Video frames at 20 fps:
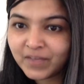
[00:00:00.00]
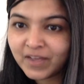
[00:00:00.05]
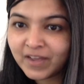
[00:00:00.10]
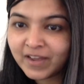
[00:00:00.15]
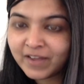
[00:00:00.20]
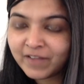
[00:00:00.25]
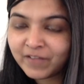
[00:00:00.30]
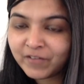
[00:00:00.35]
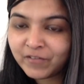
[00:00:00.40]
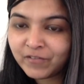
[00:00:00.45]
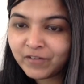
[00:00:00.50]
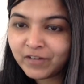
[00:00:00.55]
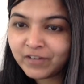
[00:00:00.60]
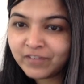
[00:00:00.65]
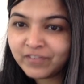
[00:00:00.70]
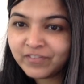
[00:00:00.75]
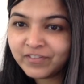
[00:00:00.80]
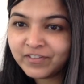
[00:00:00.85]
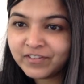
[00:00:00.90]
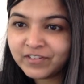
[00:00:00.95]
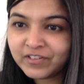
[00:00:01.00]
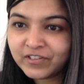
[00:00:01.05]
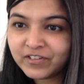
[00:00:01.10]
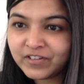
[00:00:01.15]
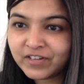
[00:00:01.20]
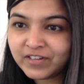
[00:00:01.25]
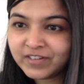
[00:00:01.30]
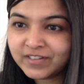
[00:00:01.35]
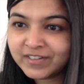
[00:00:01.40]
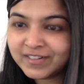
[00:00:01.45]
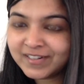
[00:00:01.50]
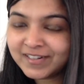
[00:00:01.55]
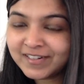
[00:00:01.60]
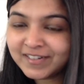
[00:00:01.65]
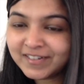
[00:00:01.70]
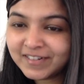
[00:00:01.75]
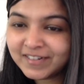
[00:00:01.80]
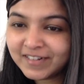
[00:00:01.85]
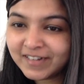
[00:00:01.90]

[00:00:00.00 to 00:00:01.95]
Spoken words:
Hi everyone, this is Radhika here